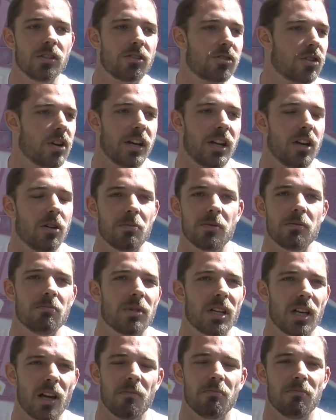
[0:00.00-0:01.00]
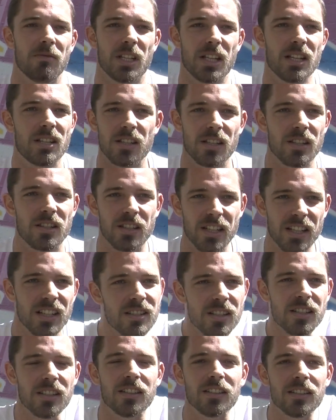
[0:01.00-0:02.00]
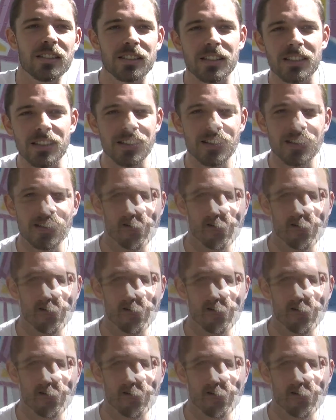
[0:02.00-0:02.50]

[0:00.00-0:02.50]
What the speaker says: try and help them become decent citizens.